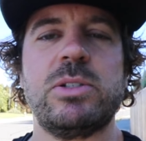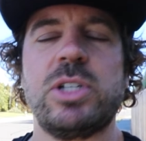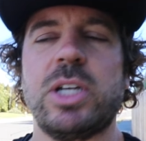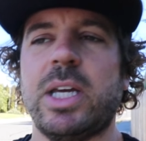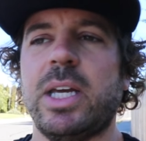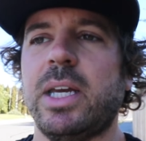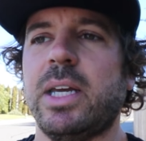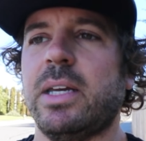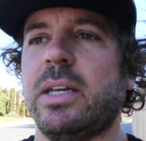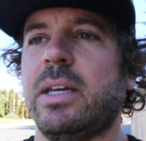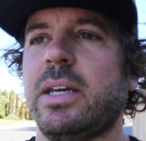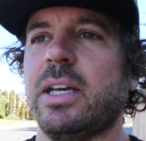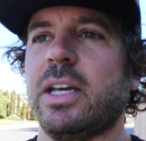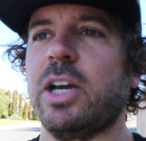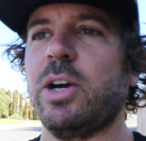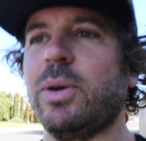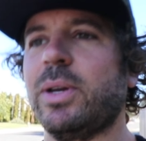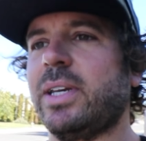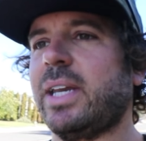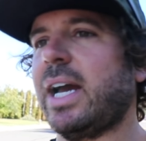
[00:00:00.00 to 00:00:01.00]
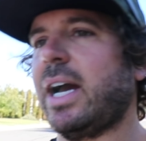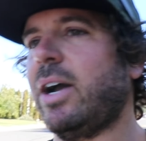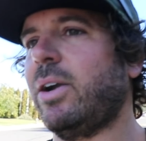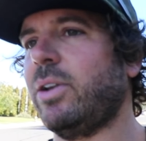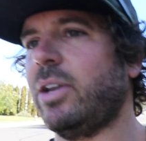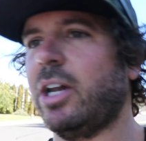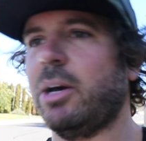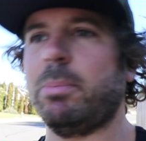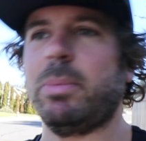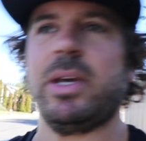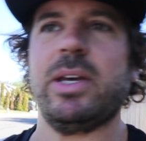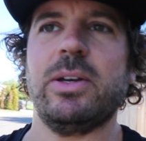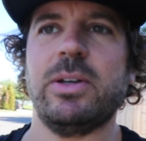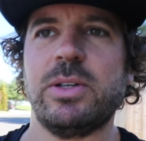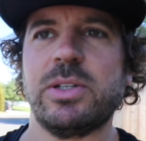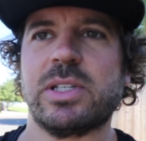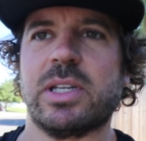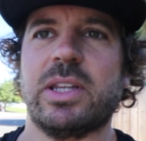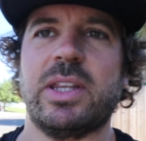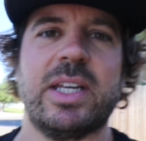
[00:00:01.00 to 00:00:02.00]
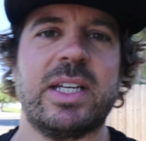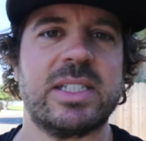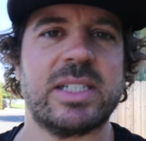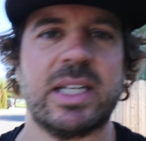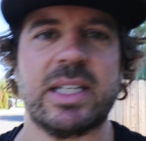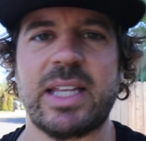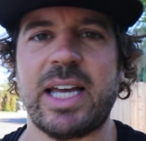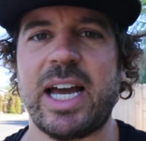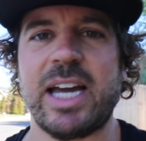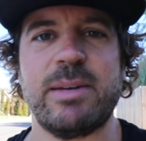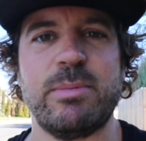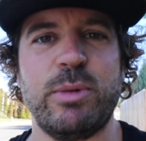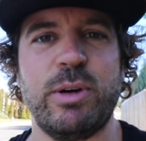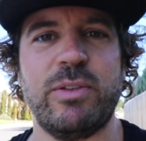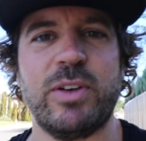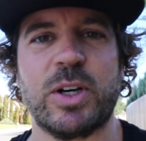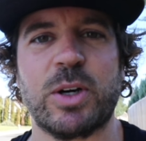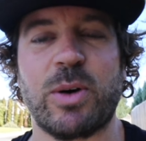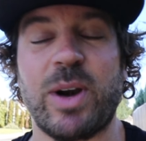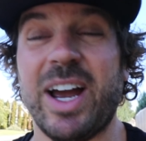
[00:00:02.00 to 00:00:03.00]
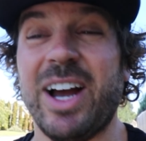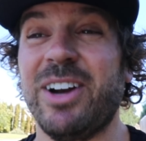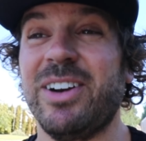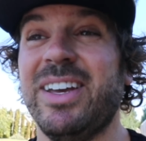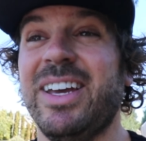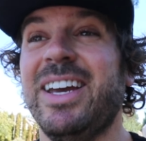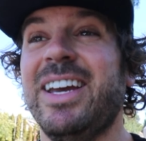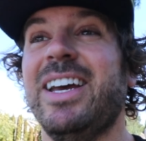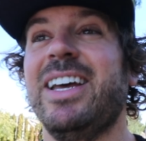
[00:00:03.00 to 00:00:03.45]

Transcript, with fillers: J and going down and up hills and things like that and moving around.